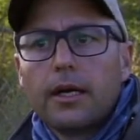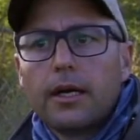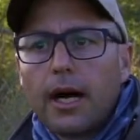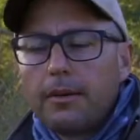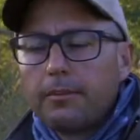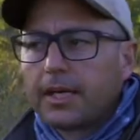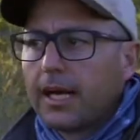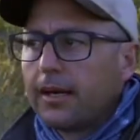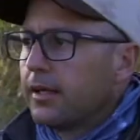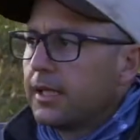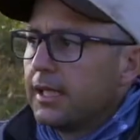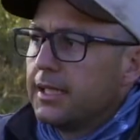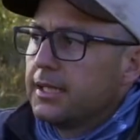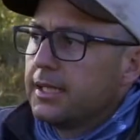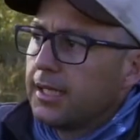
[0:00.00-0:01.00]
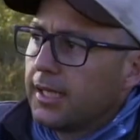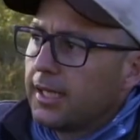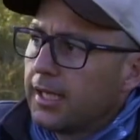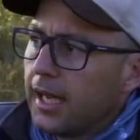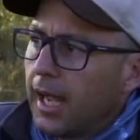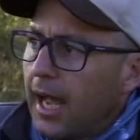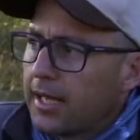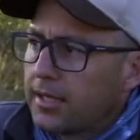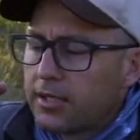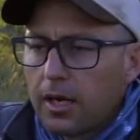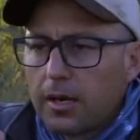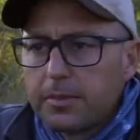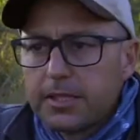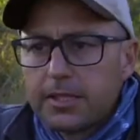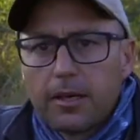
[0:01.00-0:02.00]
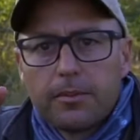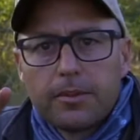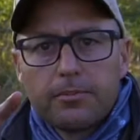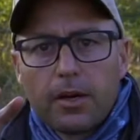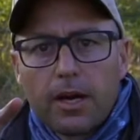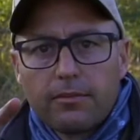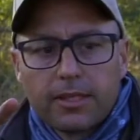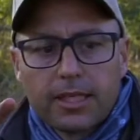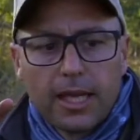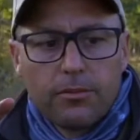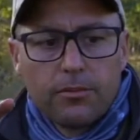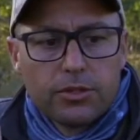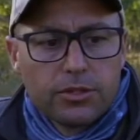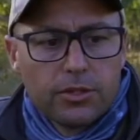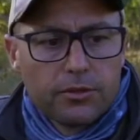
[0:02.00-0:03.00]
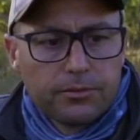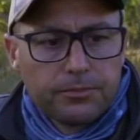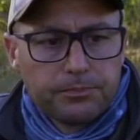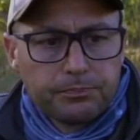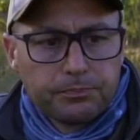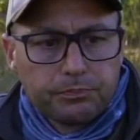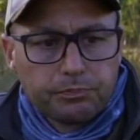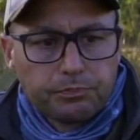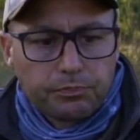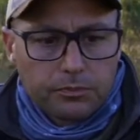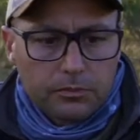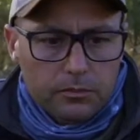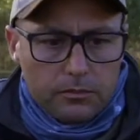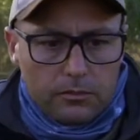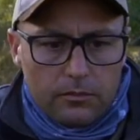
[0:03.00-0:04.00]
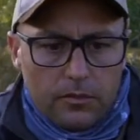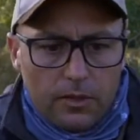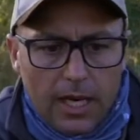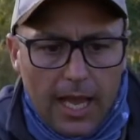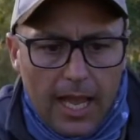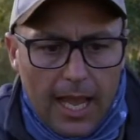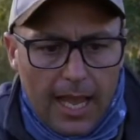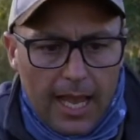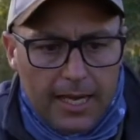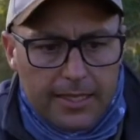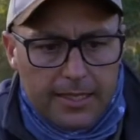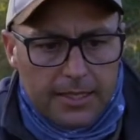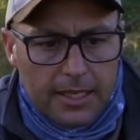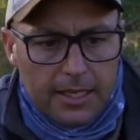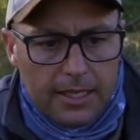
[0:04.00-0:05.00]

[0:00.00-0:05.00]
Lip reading: I'm currently sitting at Sabi Private Game Reserve, and